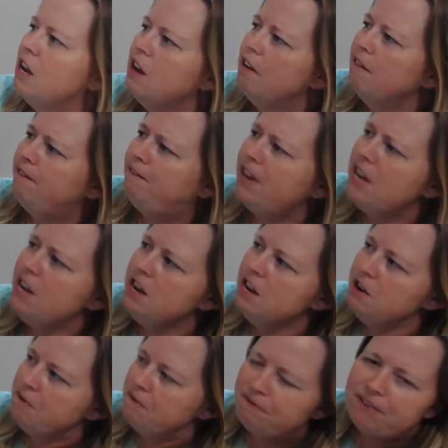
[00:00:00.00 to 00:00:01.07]

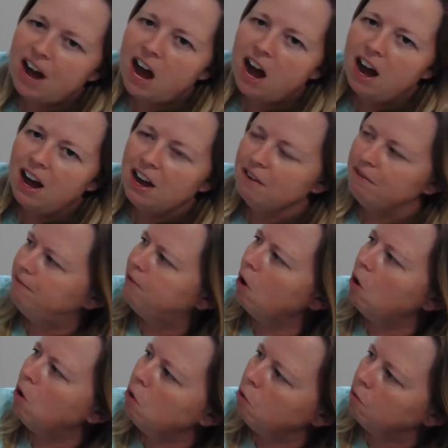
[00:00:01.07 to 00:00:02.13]
"Fee, fi,
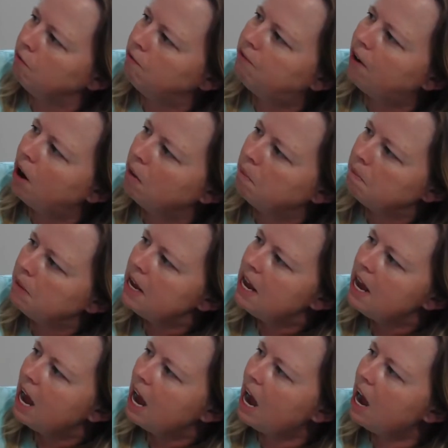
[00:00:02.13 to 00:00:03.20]
fo, fum.
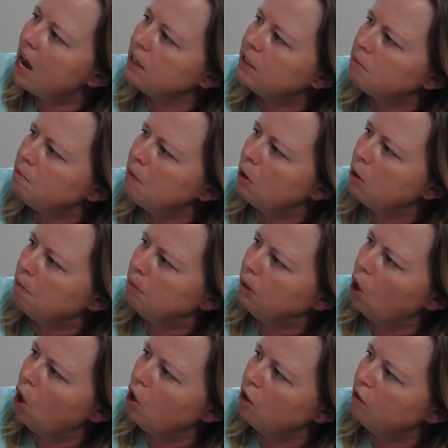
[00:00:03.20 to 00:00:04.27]
I smell the
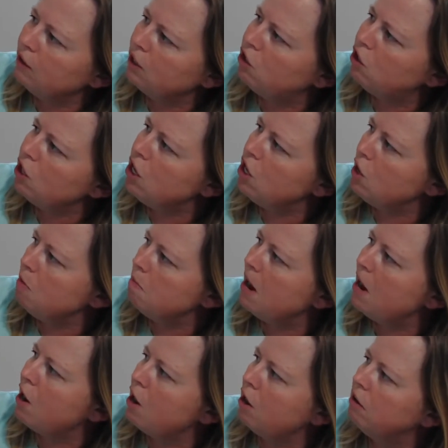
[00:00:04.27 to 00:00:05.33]
blood of a stinky
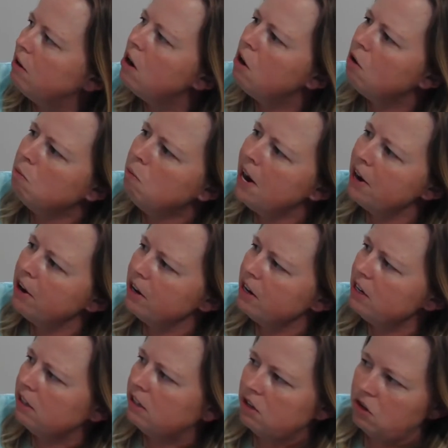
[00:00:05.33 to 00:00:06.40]
man. Where
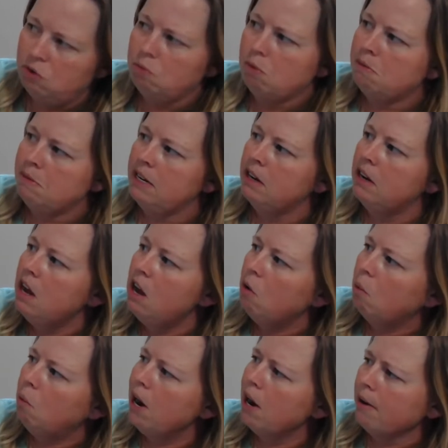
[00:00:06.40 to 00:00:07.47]
is he, woman?
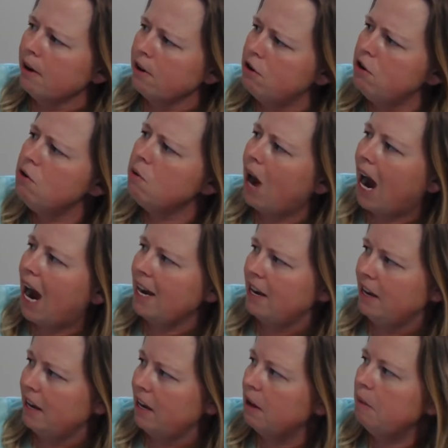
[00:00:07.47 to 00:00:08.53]
Where are you
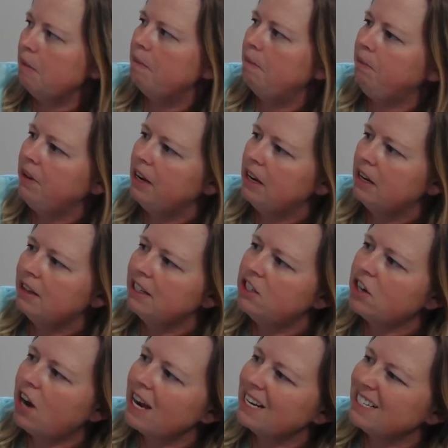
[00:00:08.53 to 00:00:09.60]
hiding him?" The
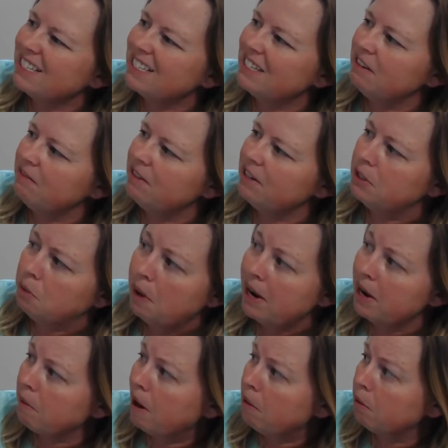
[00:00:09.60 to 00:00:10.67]
giant sniffed his
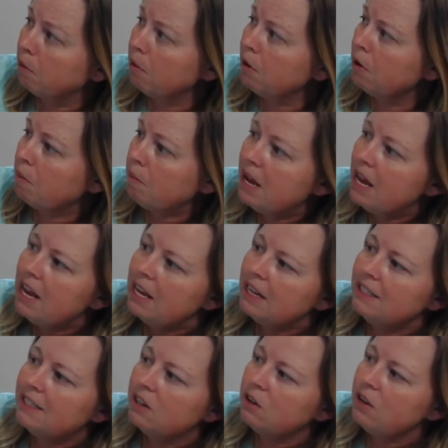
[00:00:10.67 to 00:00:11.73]
way around the room
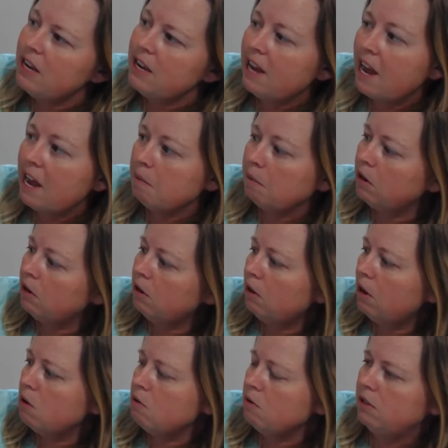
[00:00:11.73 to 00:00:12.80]
until he came
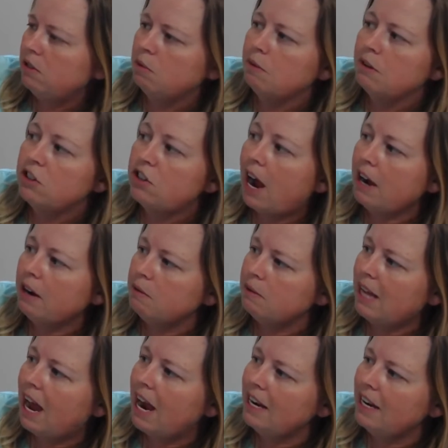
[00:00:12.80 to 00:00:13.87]
close to where Jack
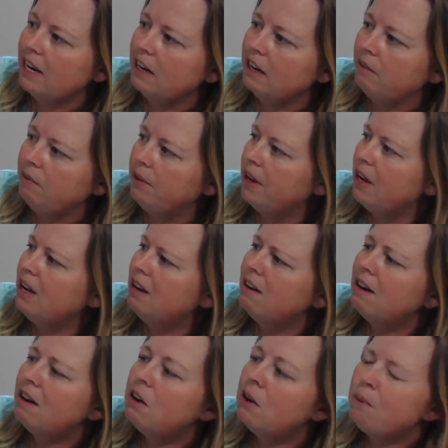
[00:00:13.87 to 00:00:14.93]
was hiding.
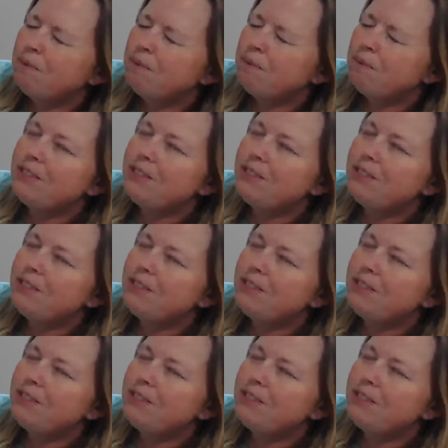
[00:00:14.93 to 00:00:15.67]
"Oh, don't be